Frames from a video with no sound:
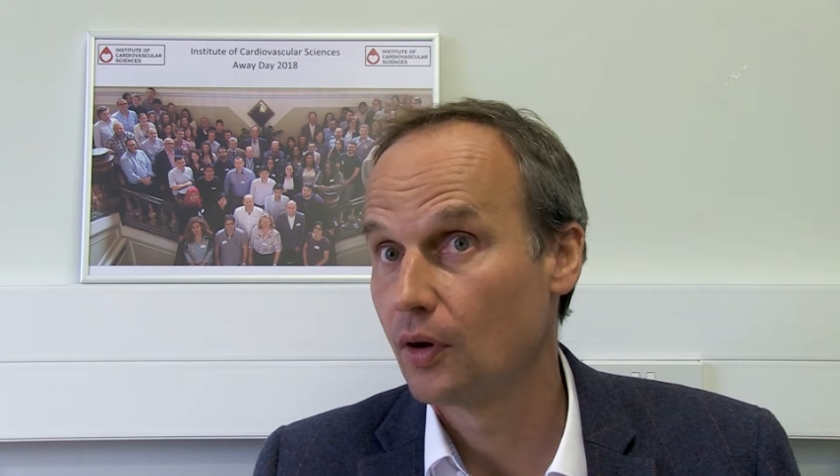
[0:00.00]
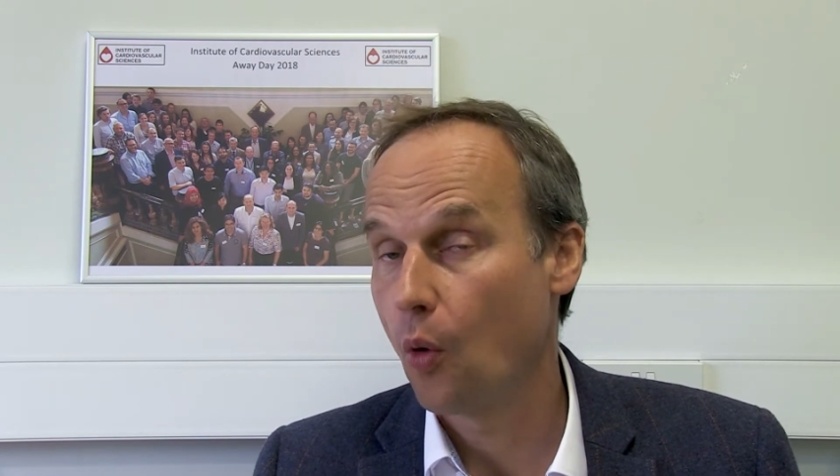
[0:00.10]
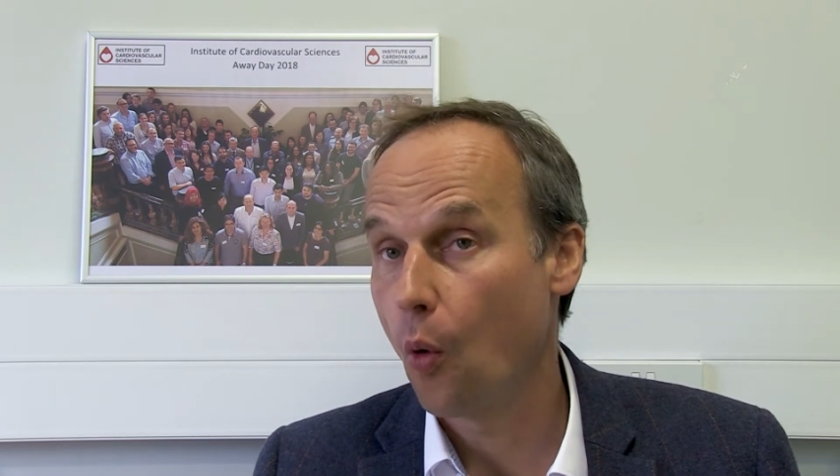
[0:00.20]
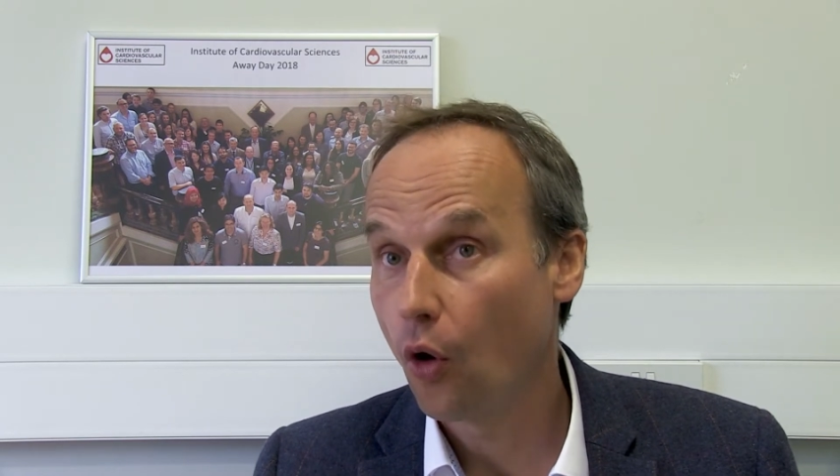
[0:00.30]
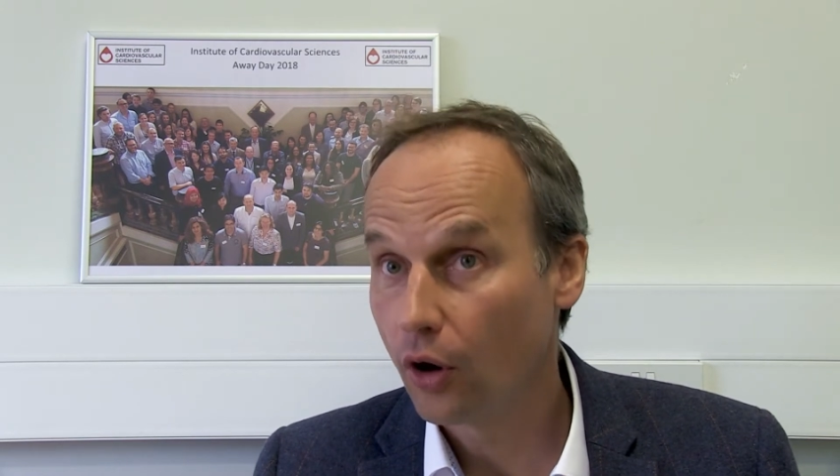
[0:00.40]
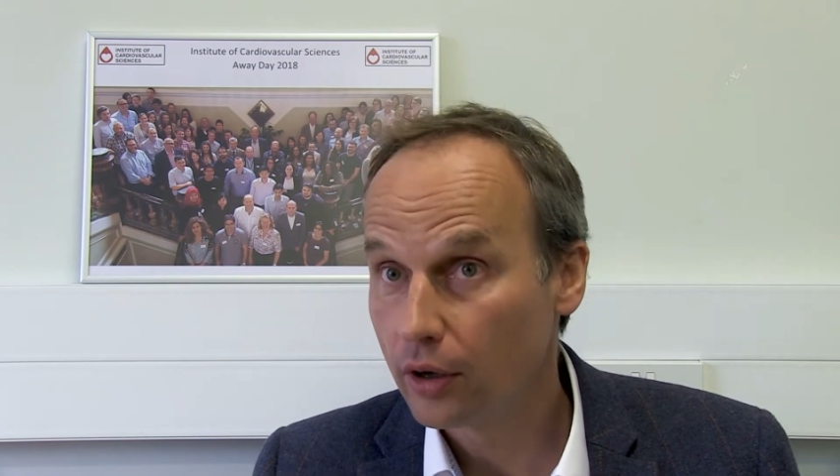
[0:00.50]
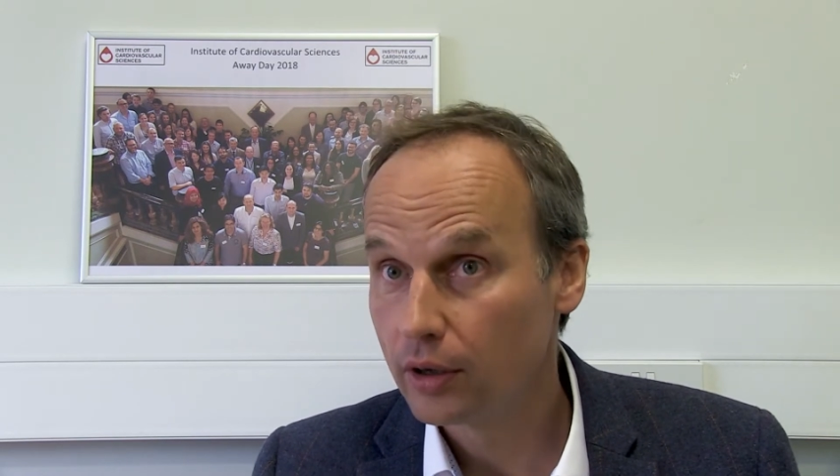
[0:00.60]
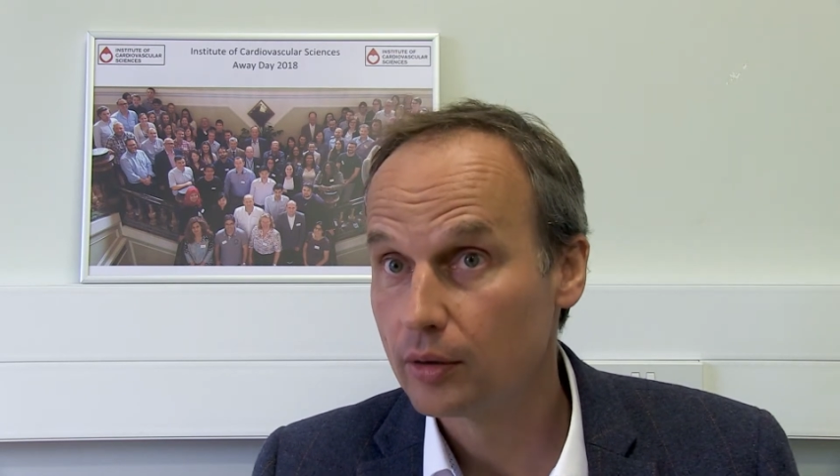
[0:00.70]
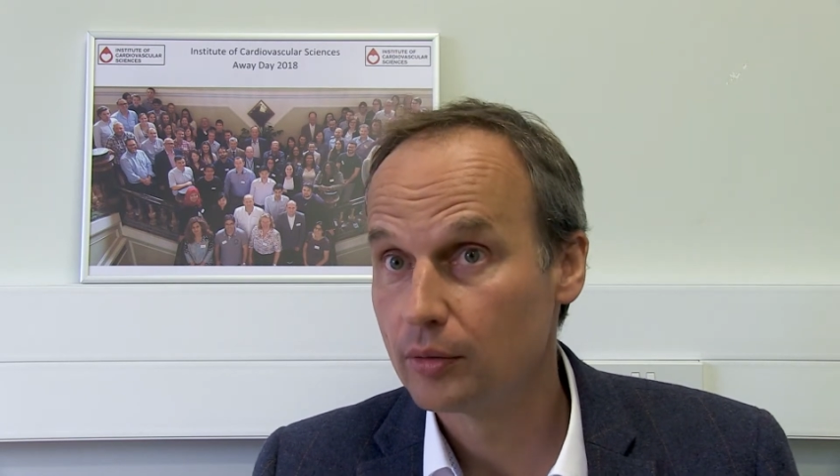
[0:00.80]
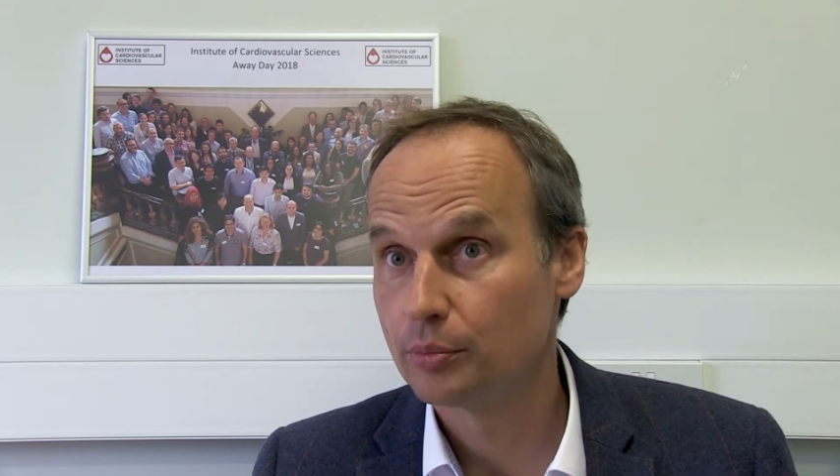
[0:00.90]
Or,
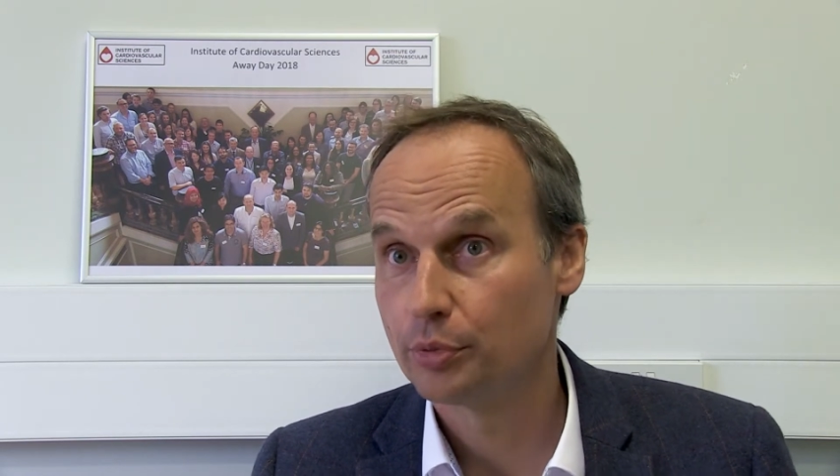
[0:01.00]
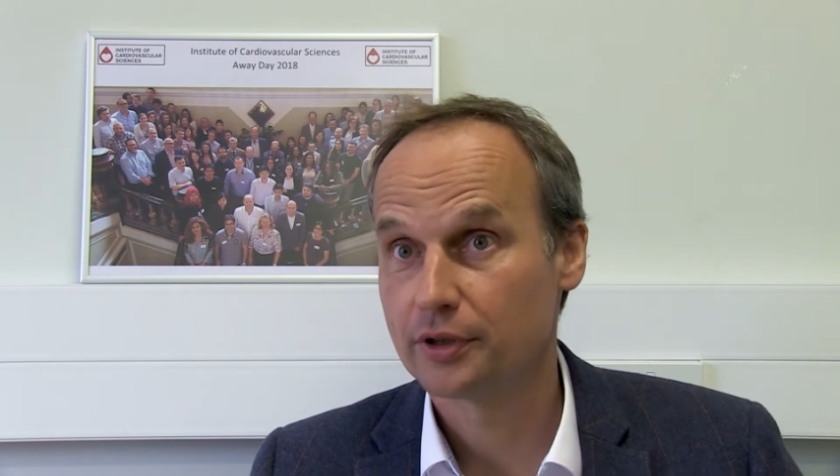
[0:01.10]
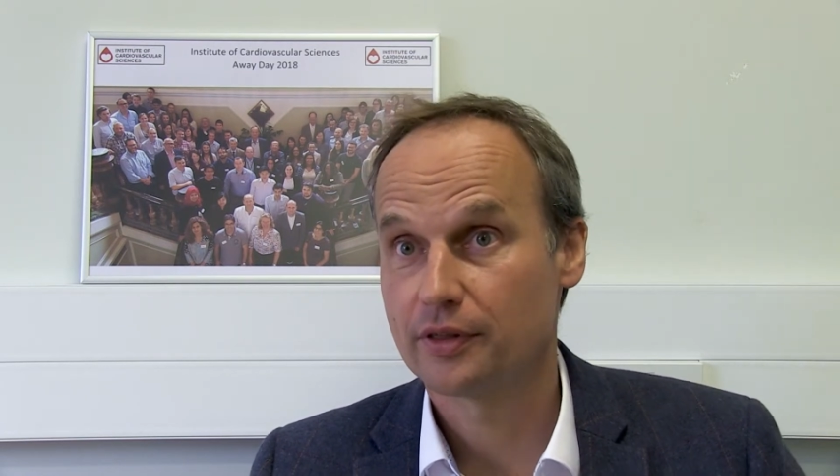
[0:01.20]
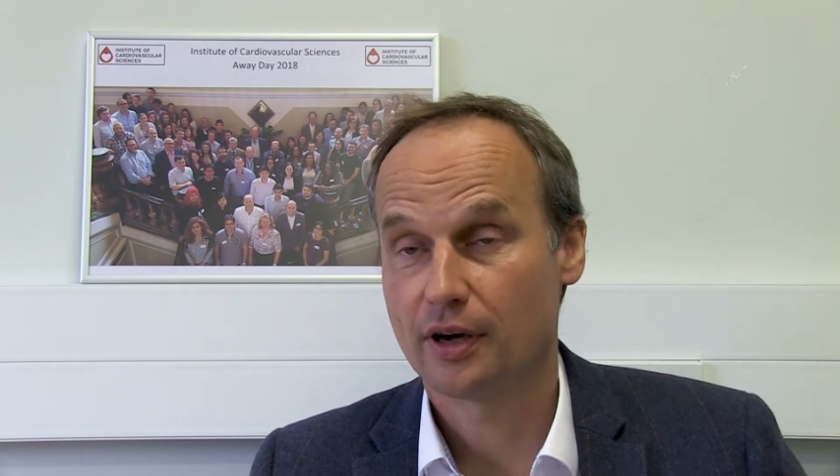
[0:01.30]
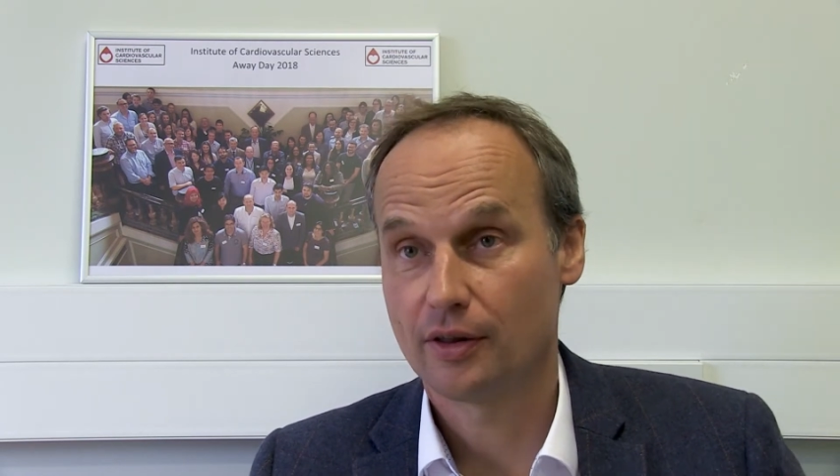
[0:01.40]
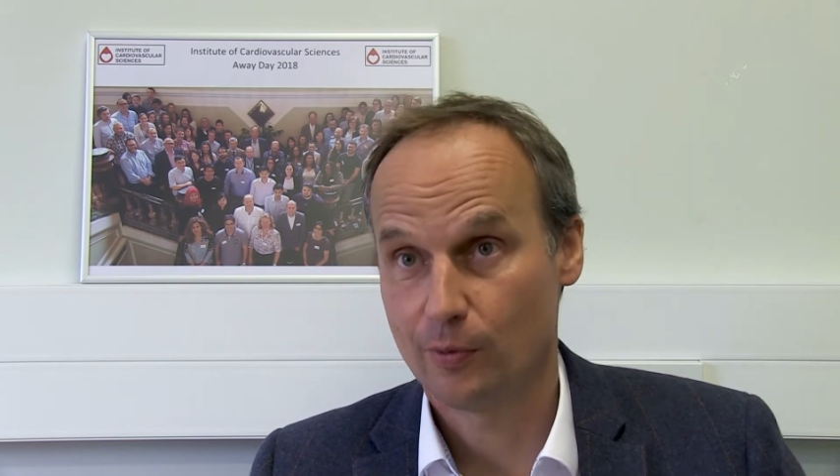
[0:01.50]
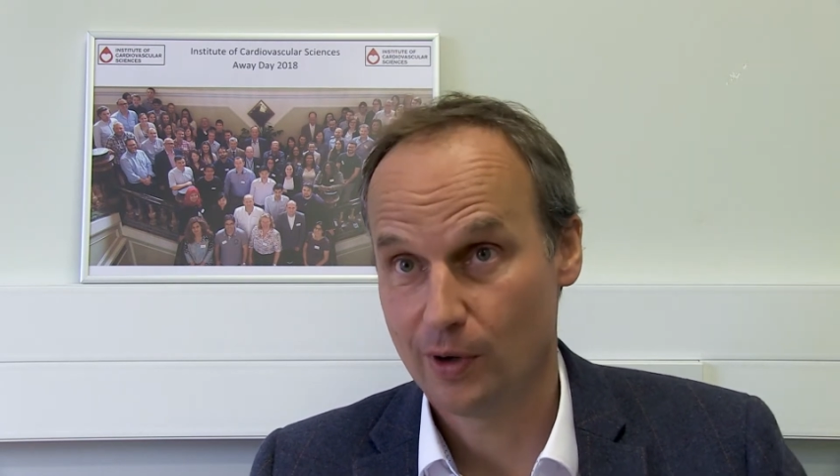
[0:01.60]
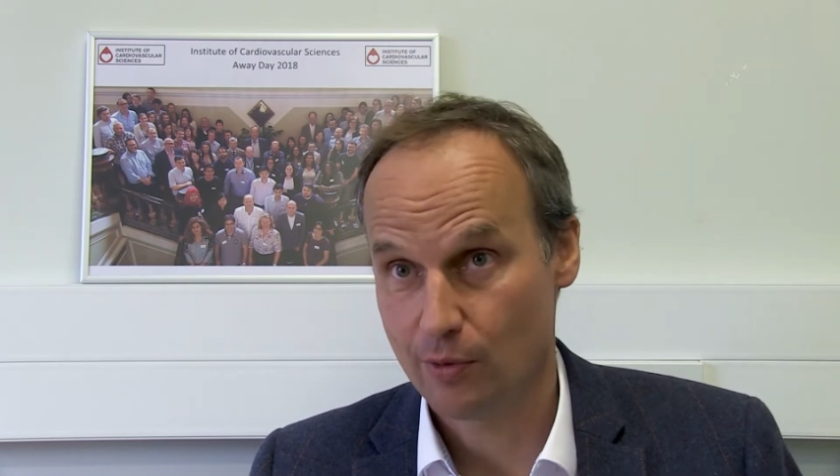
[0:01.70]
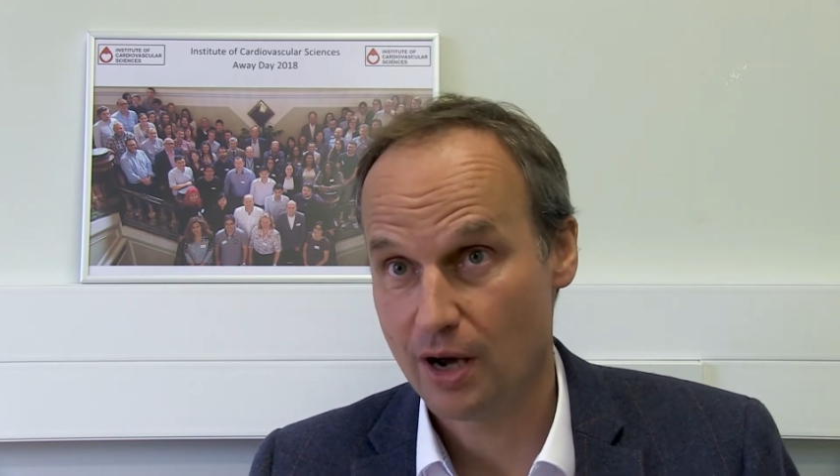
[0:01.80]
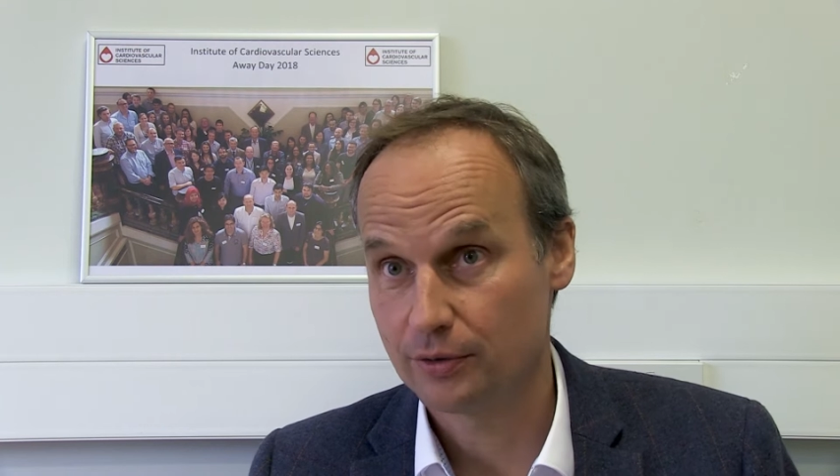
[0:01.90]
put it the other way
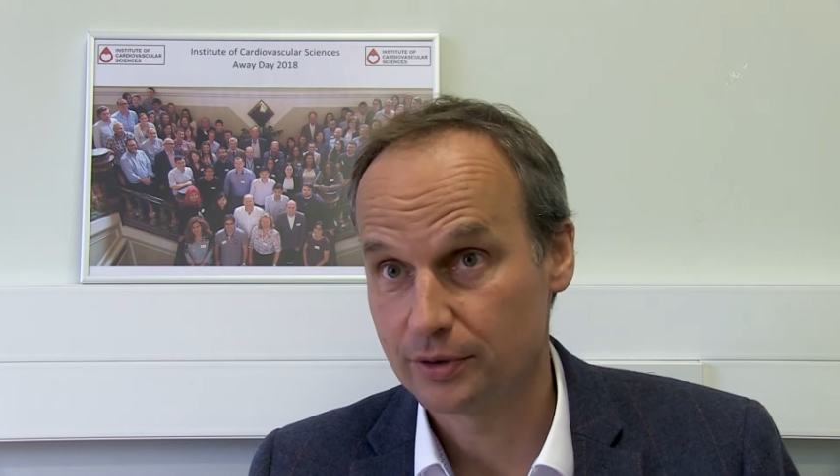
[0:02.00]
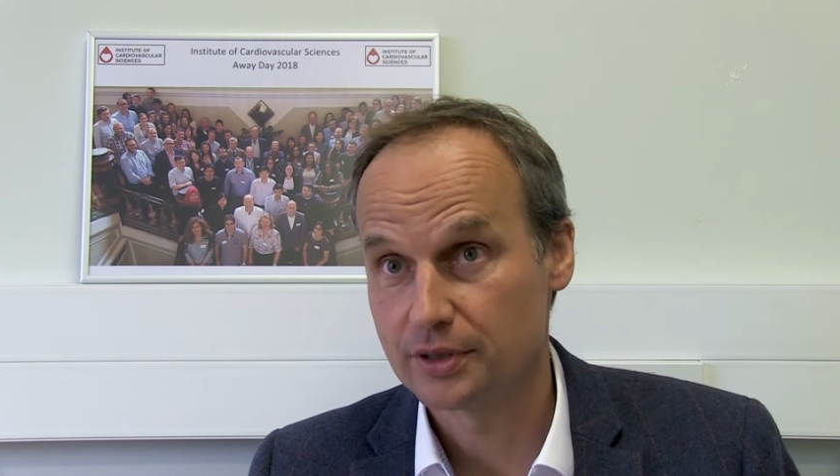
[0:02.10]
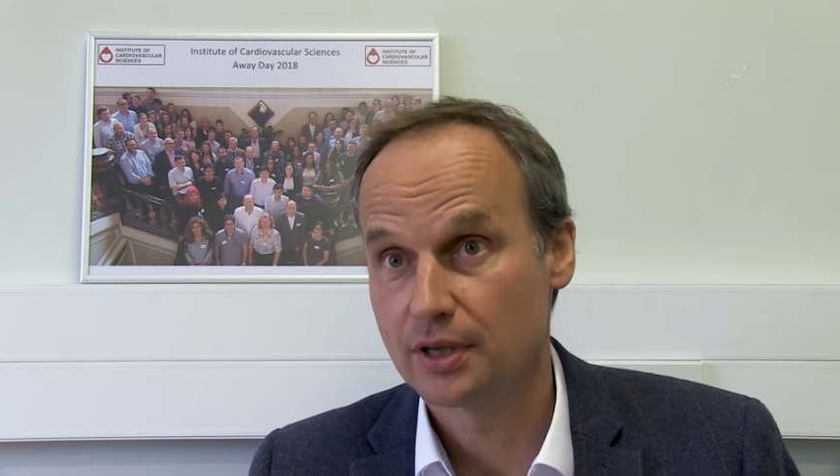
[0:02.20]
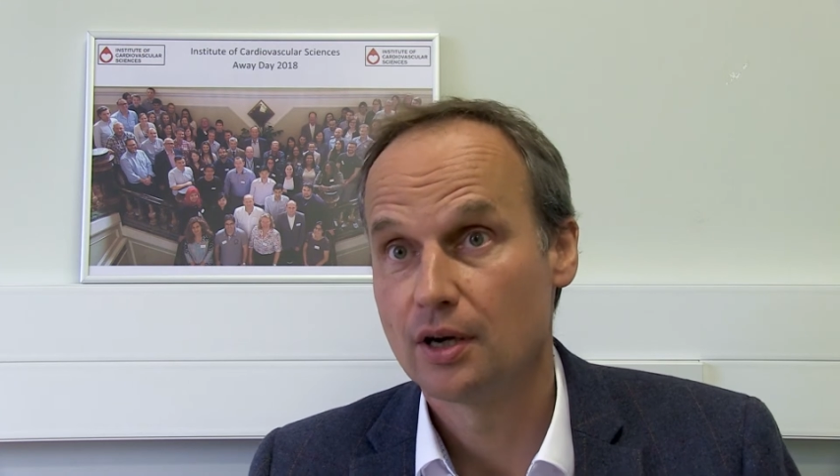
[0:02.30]
around,